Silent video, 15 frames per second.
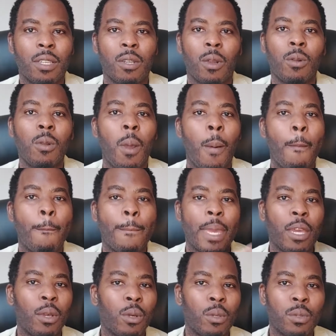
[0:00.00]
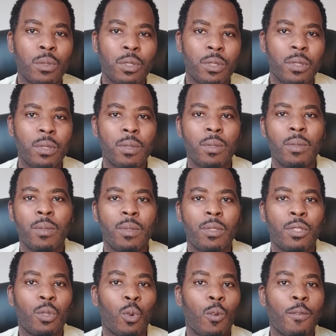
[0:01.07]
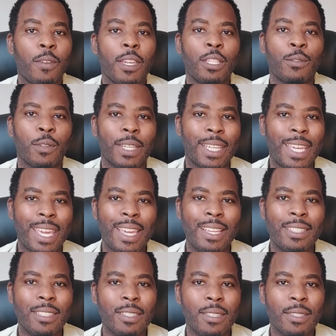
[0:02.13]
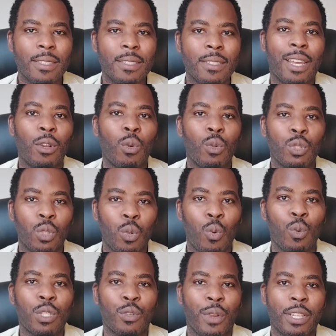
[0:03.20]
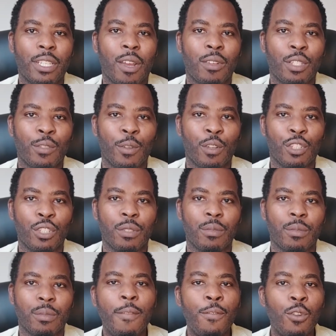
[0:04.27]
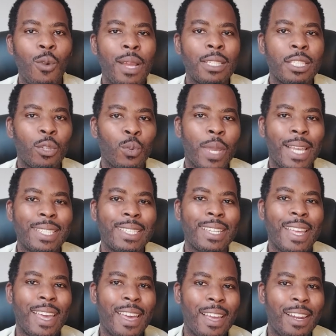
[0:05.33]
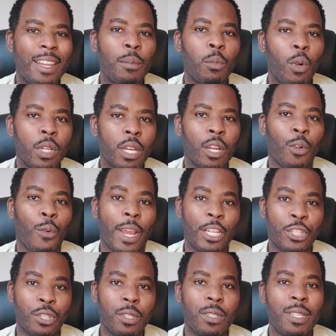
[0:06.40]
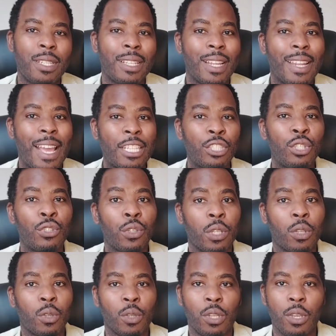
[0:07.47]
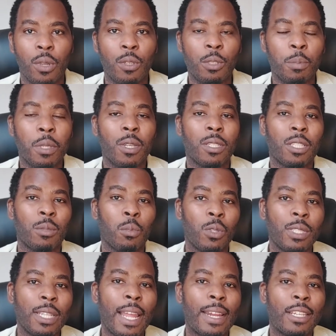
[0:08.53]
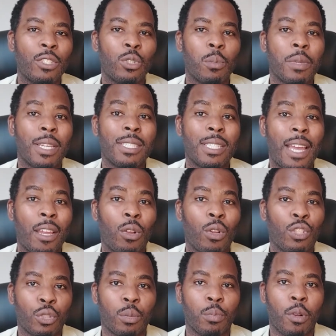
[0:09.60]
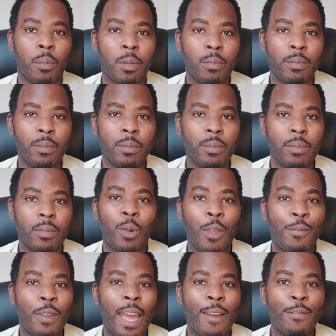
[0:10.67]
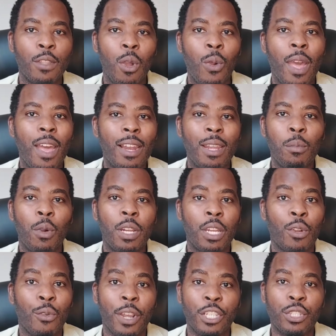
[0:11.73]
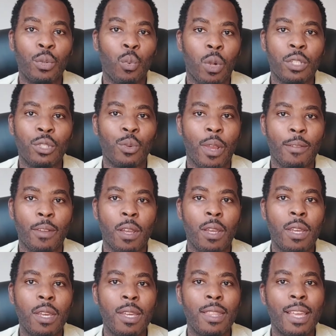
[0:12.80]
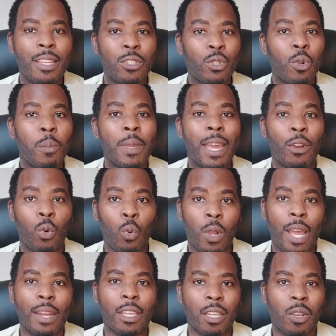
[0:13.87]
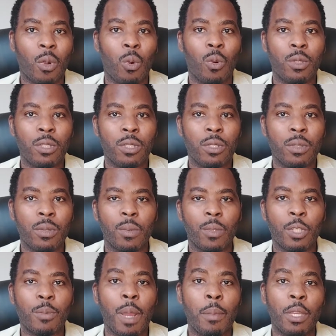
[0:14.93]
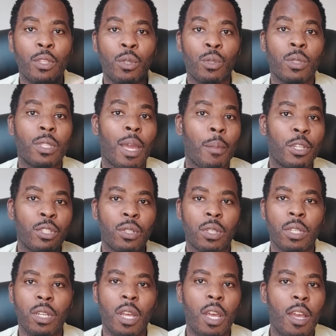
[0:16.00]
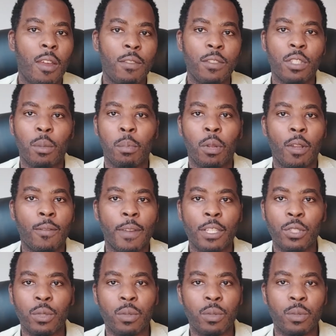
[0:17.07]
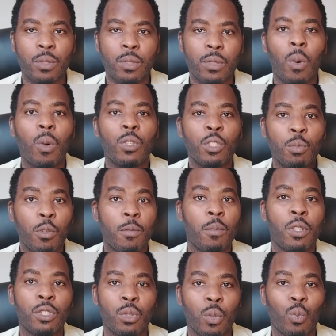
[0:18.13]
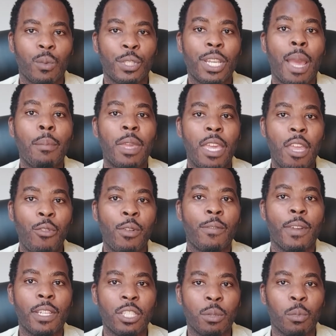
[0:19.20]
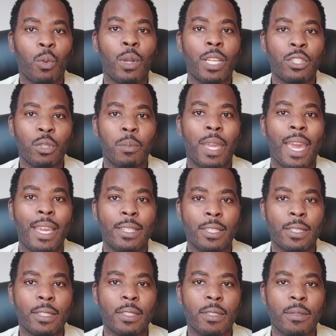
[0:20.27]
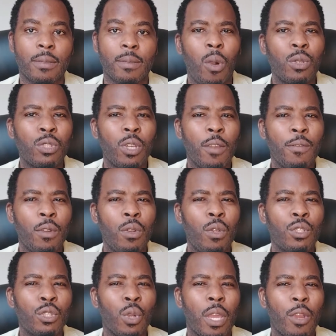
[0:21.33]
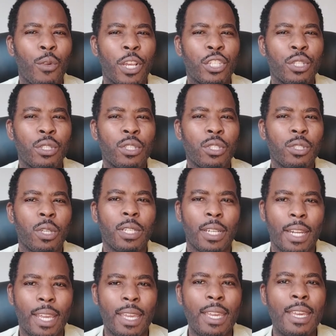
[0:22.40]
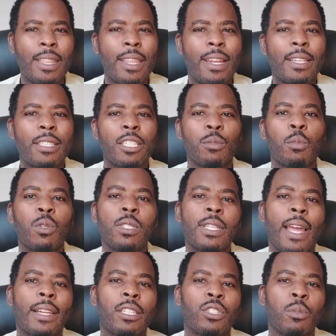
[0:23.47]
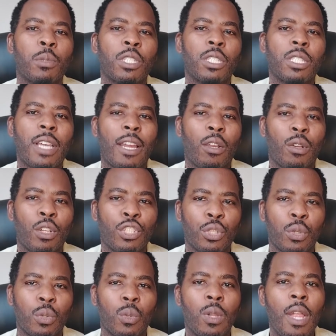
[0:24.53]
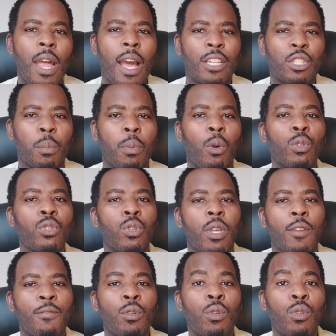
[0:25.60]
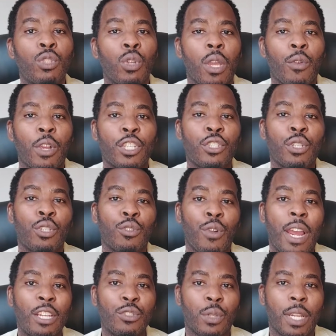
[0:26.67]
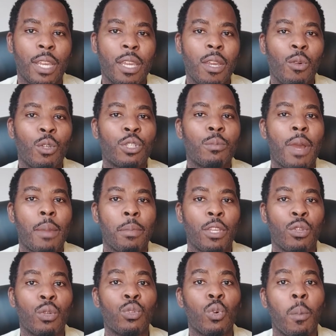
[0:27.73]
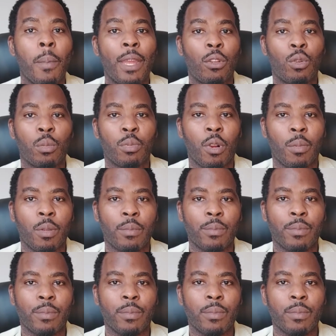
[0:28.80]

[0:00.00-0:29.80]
you know, bills, school fees for the kids, can also cause erectile dysfunction. If you are still getting early morning erection, then that's usually good news because it's most likely to be a psychological problem. But if you have no early morning erection whatsoever, then this could be an organic cause, which might be due to damage to the nerves, the blood vessels, or smooth muscle, which can be irreversible in some cases. Also, if you lose your erection suddenly, then this is most likely to be psychological, as opposed to if you lose your erection gradually, which might be due to a medical problem.